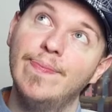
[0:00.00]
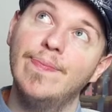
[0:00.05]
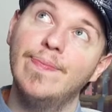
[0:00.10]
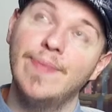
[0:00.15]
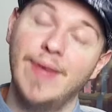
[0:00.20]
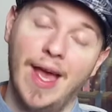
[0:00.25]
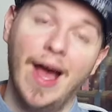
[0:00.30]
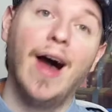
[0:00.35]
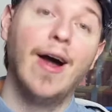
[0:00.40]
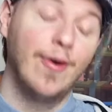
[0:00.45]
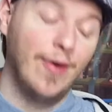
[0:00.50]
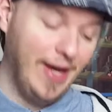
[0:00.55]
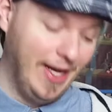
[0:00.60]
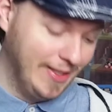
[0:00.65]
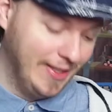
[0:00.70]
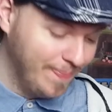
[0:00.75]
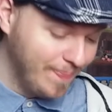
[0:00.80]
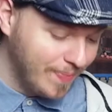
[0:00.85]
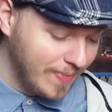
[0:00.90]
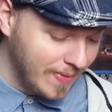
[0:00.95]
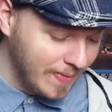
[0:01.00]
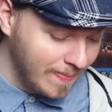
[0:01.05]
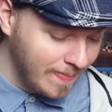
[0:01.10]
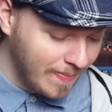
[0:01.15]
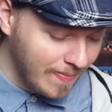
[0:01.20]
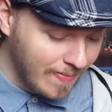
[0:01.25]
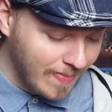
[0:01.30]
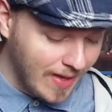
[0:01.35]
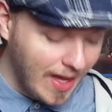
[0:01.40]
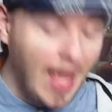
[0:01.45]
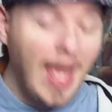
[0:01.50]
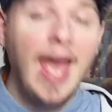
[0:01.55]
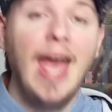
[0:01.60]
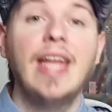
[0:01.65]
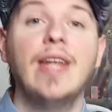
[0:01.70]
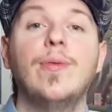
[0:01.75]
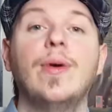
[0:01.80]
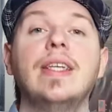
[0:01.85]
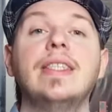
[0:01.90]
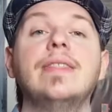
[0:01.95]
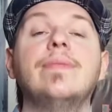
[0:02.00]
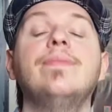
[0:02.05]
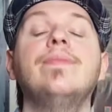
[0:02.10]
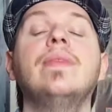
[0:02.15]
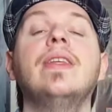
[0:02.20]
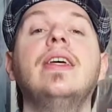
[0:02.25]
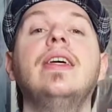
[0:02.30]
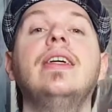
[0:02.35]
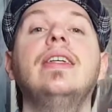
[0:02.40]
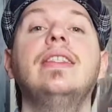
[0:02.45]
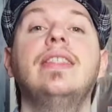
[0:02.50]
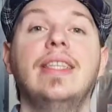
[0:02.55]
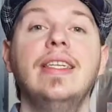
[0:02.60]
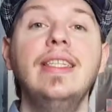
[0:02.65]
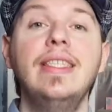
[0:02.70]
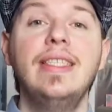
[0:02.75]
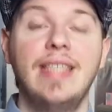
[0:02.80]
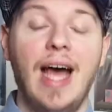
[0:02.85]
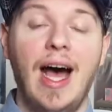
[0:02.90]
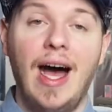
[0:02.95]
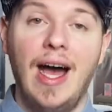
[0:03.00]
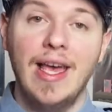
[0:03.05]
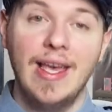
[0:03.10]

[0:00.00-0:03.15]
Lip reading: Yeah, right. Anyways, since I